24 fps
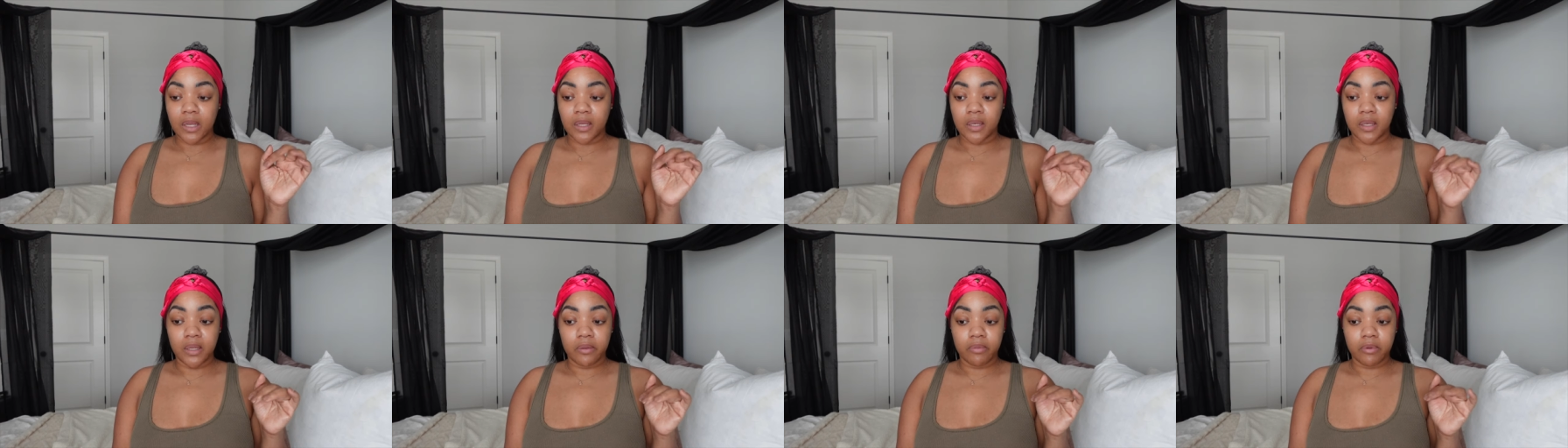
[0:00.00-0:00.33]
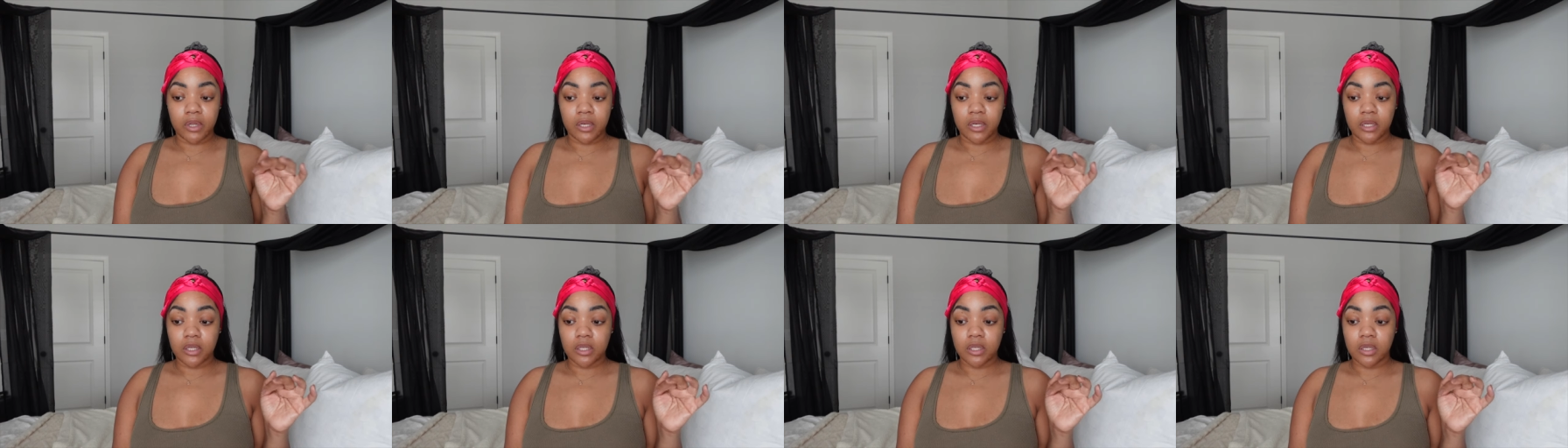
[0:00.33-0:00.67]
deep
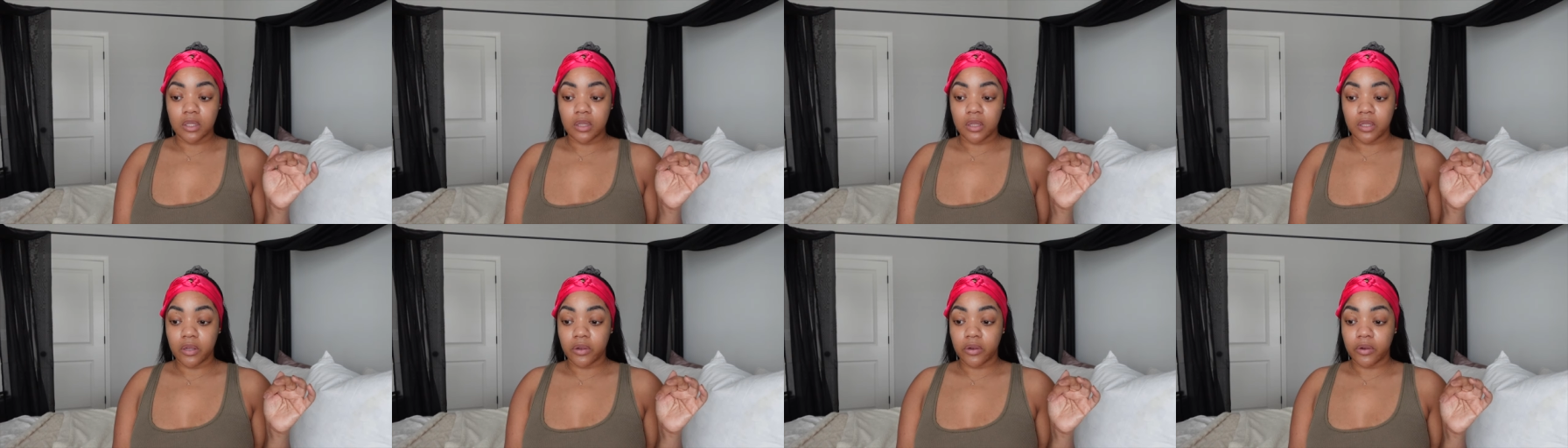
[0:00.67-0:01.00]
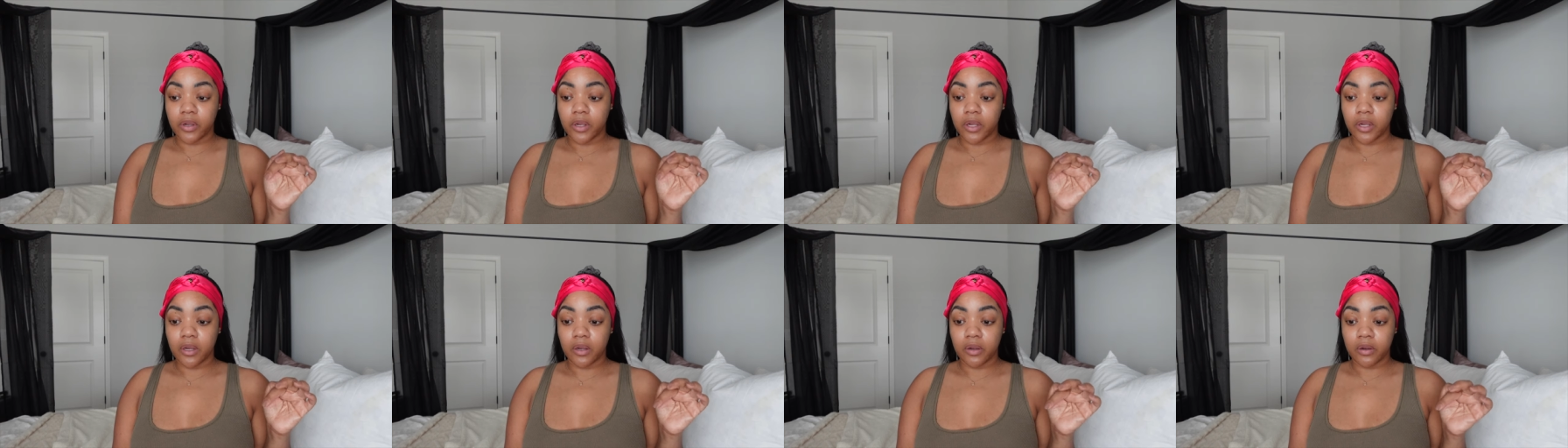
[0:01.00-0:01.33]
condition
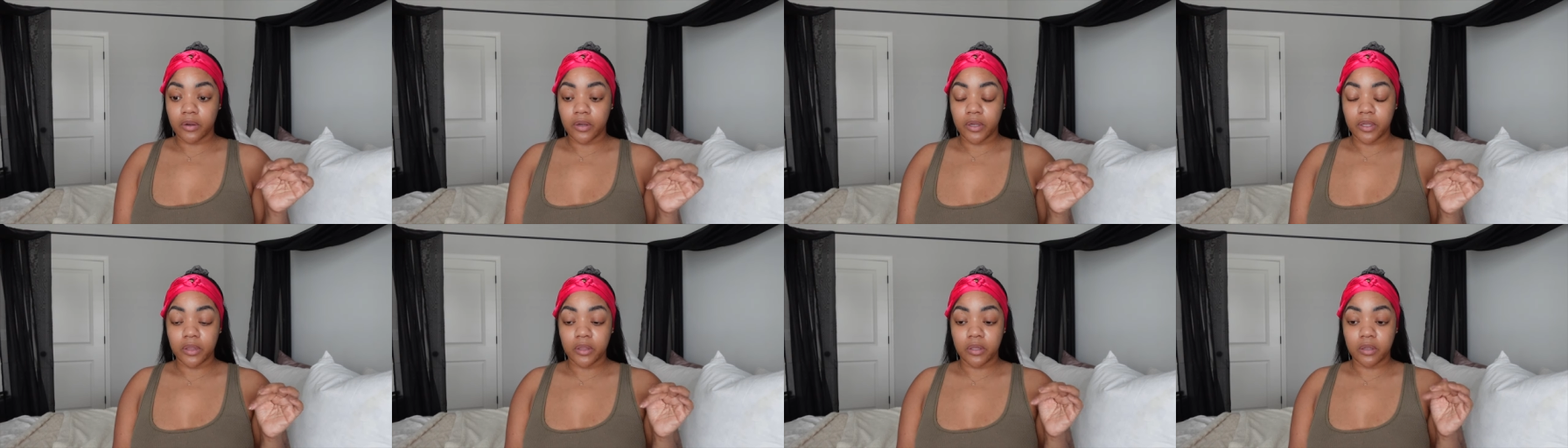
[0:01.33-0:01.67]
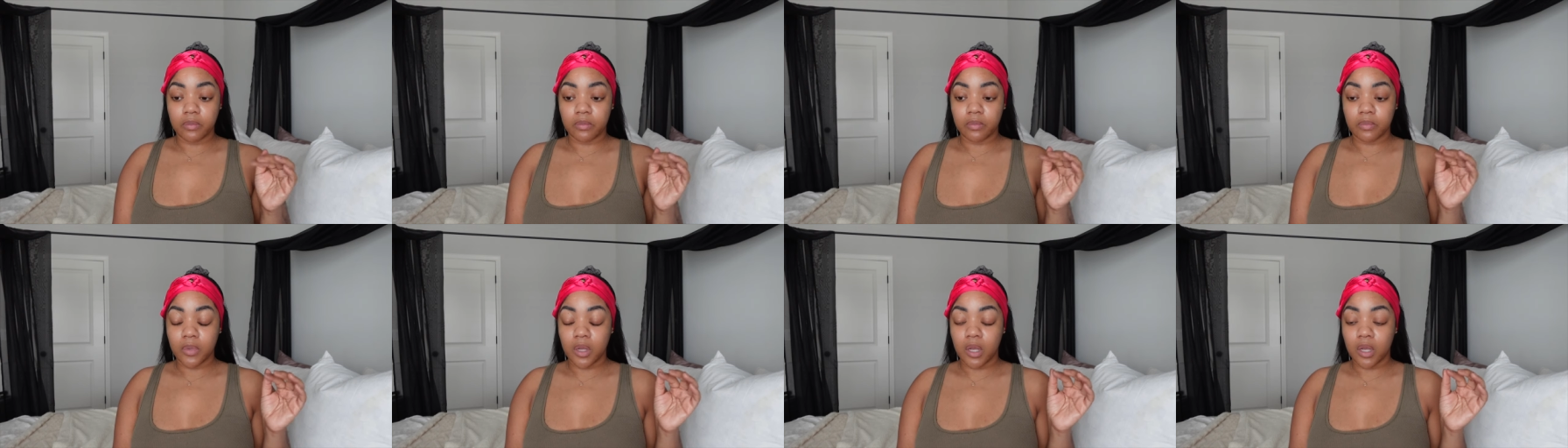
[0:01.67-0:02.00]
their hair, get
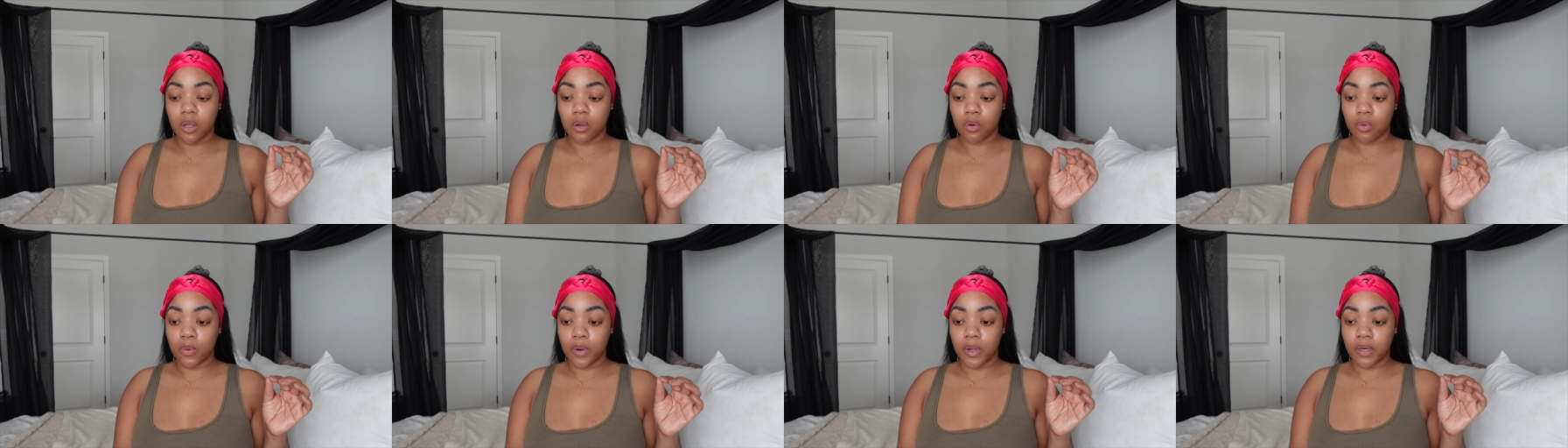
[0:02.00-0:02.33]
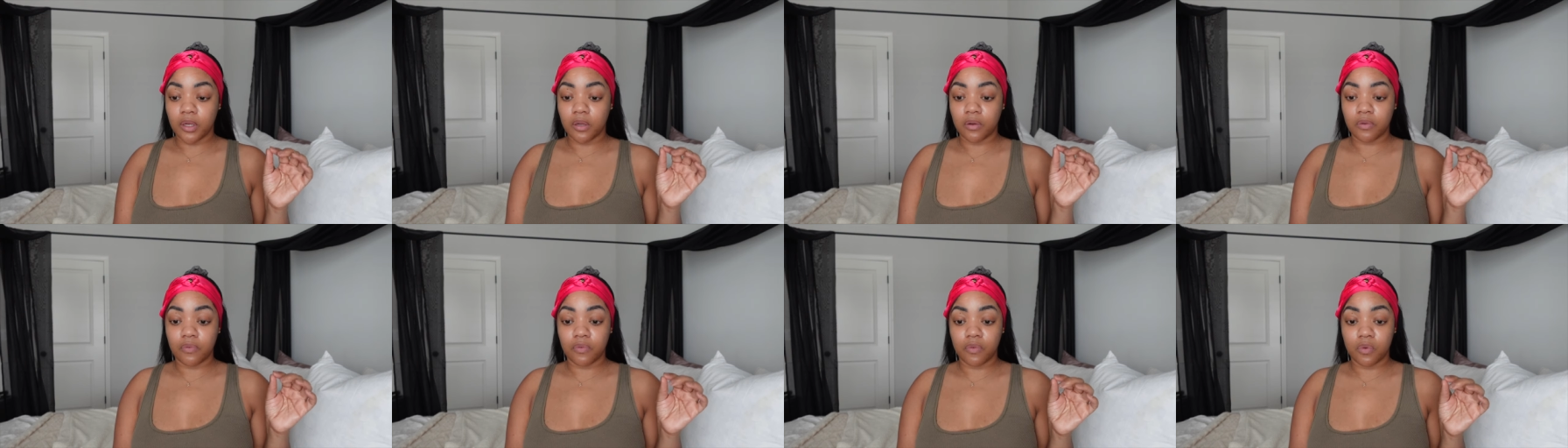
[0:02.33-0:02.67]
them
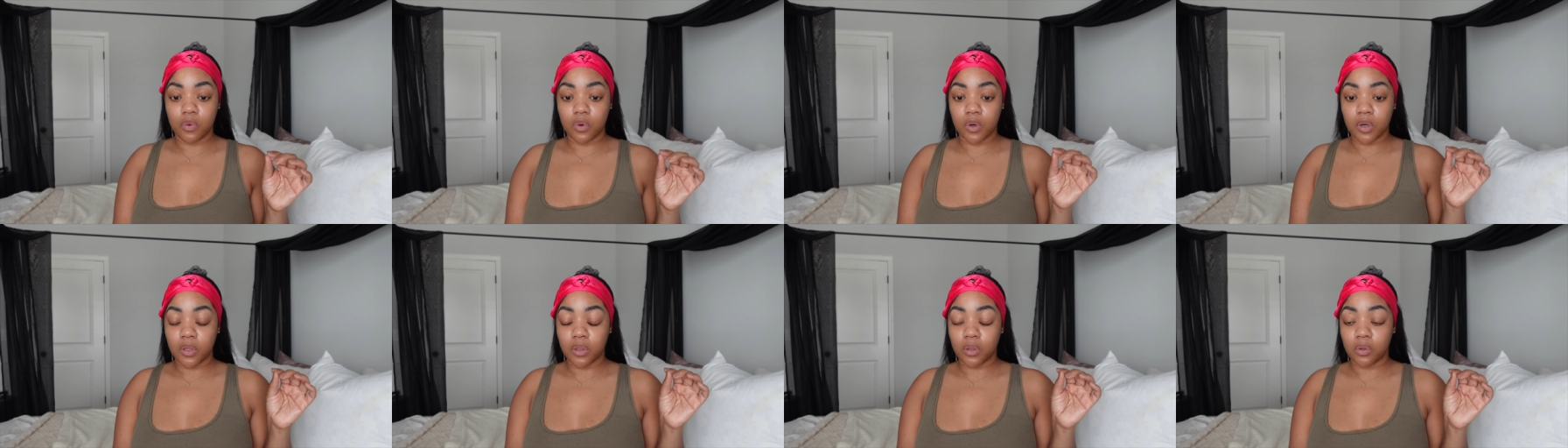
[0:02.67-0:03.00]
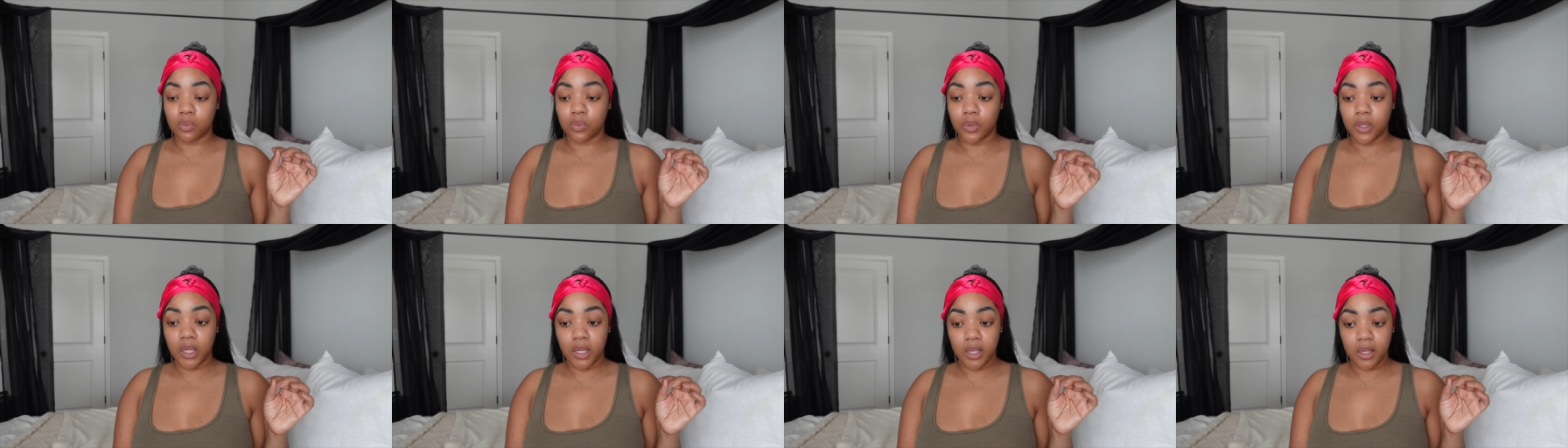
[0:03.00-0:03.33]
ready for
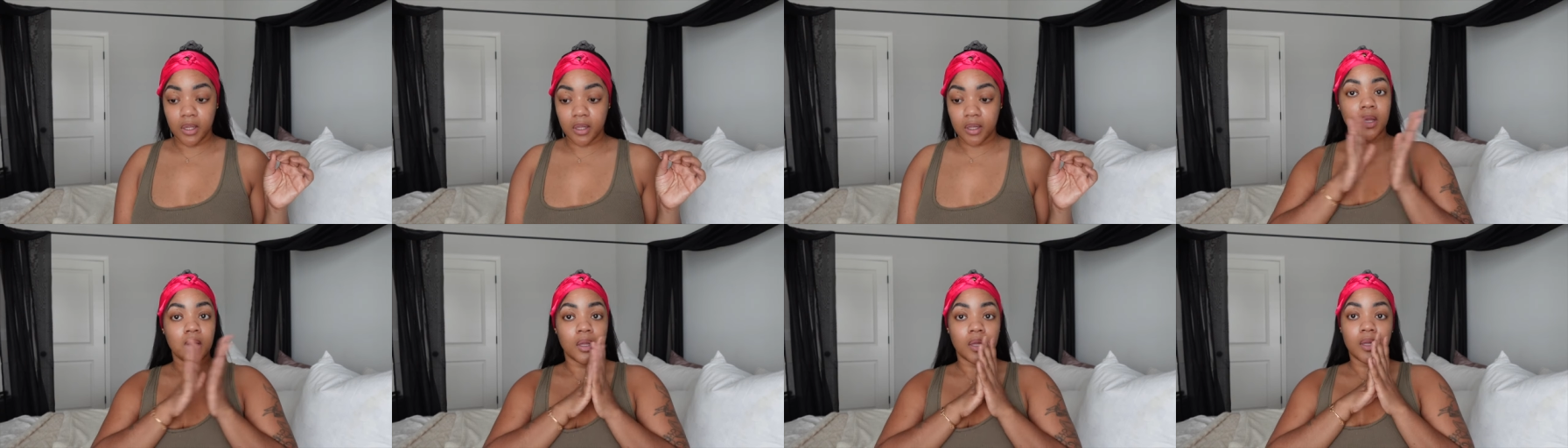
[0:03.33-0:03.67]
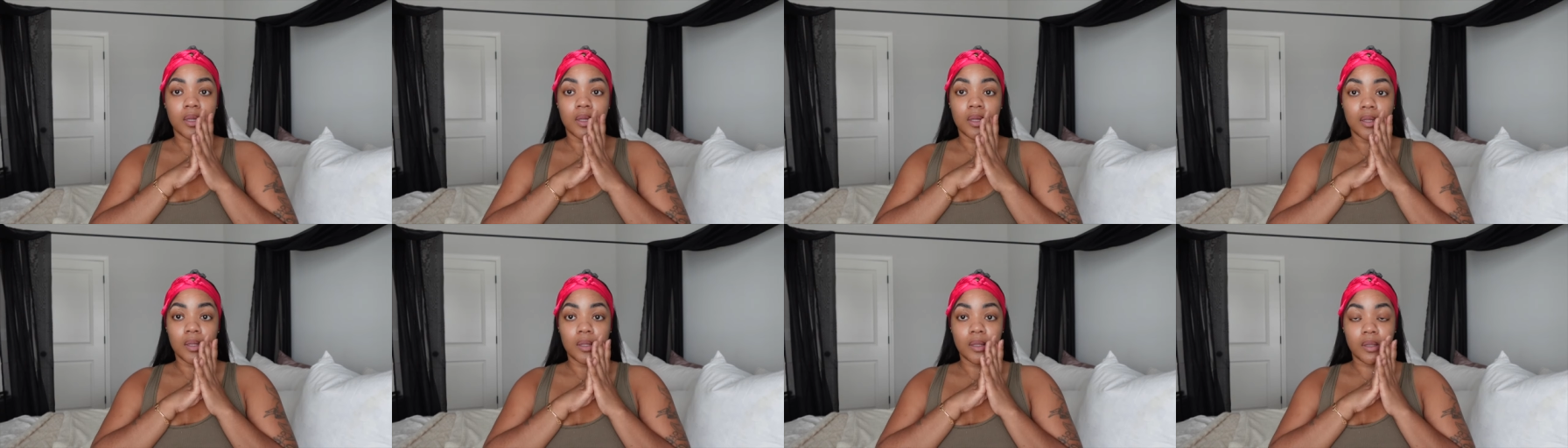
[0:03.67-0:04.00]
the week.
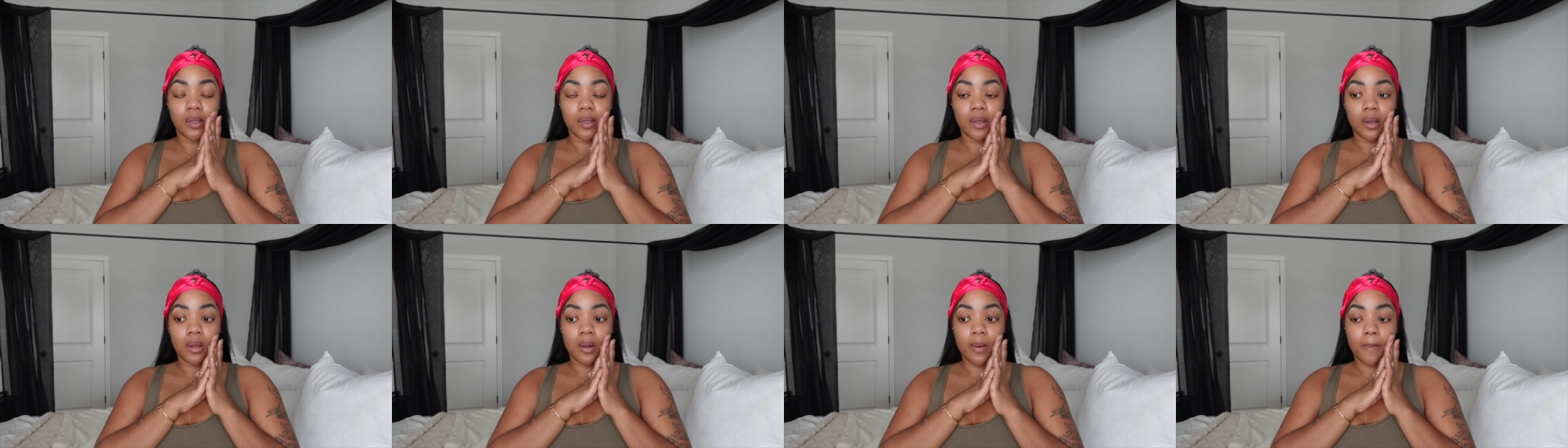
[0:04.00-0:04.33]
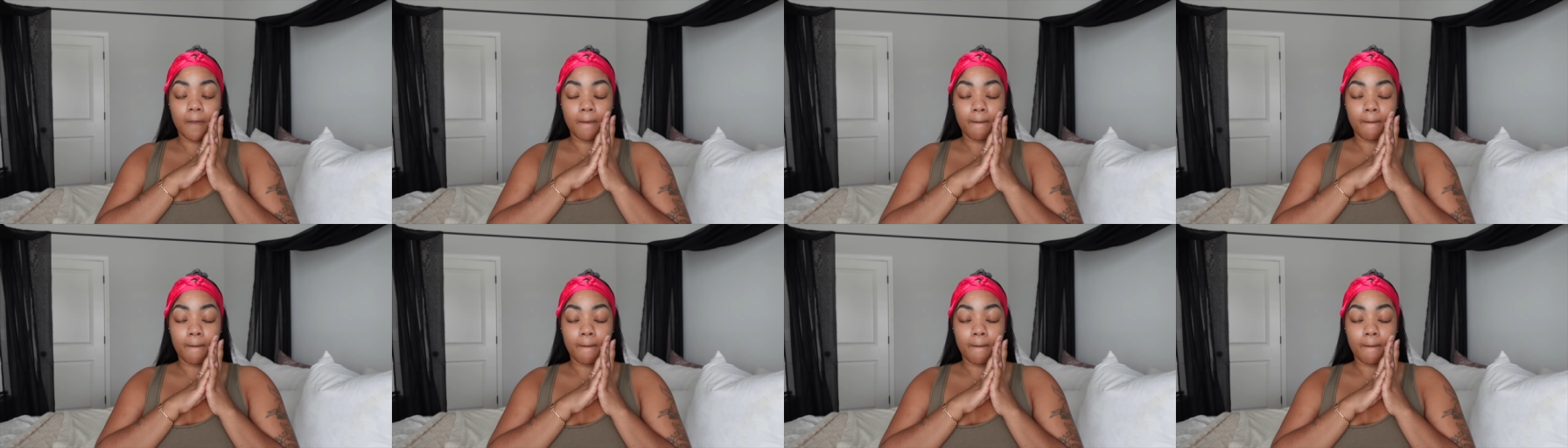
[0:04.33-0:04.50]
Yeah.